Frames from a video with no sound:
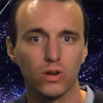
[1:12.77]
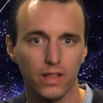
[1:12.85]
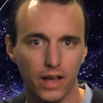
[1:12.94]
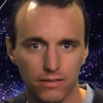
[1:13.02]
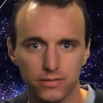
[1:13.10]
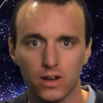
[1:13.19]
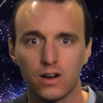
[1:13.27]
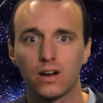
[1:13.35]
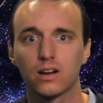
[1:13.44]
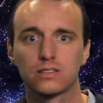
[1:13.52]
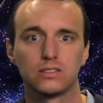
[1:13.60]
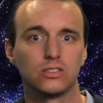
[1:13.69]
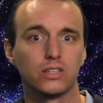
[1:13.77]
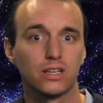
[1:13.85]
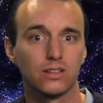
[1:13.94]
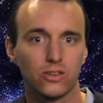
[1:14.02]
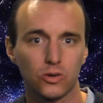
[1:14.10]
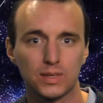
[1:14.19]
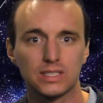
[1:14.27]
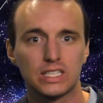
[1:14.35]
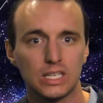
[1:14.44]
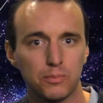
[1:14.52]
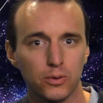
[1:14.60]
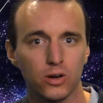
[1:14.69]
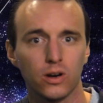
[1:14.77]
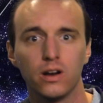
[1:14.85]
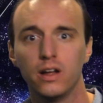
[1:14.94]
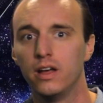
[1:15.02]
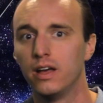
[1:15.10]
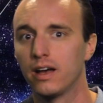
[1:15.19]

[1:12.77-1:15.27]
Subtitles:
life talks and you get a little bit deeper.